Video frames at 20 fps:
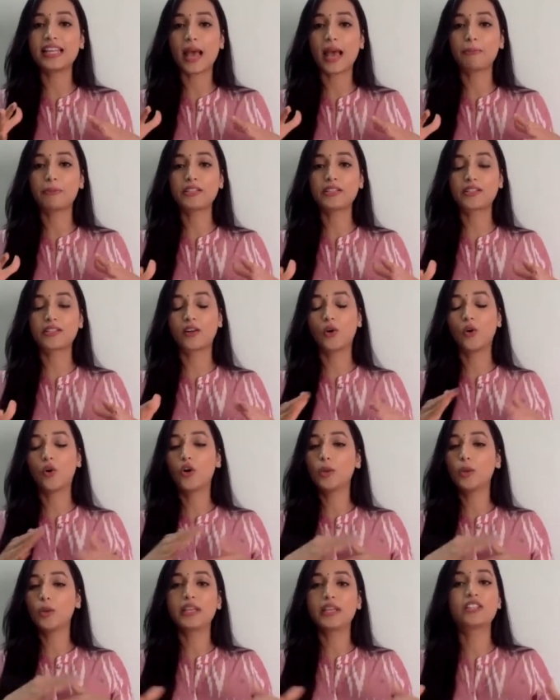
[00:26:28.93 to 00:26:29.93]
happens the
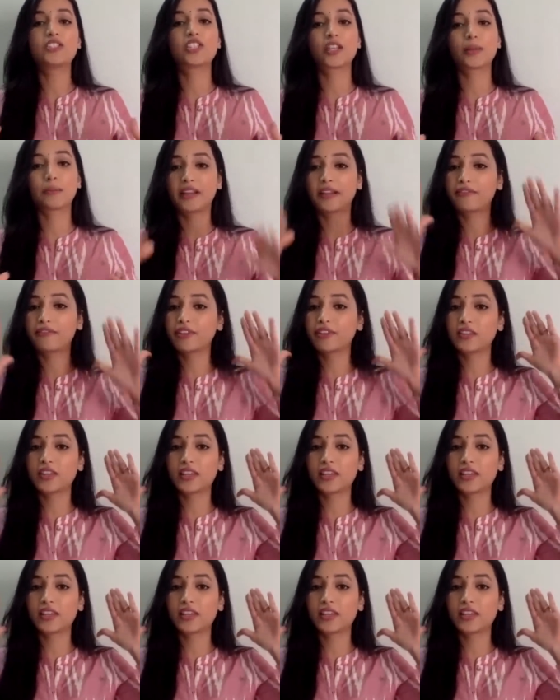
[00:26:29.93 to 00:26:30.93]
whole B G M and
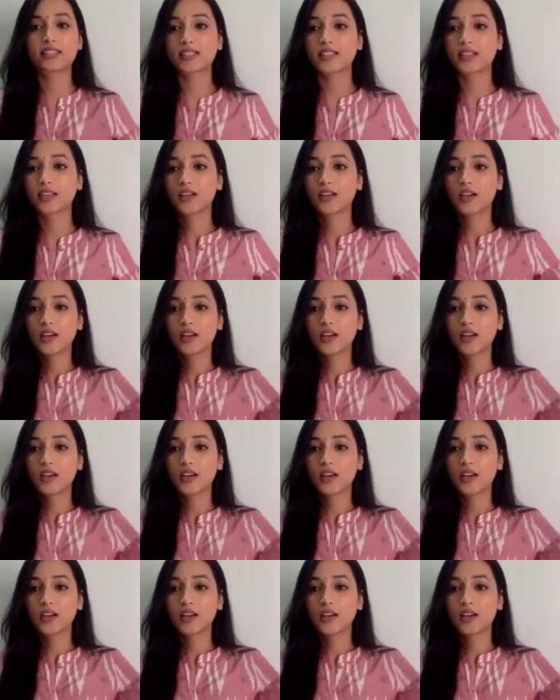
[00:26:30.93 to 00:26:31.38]
everything gets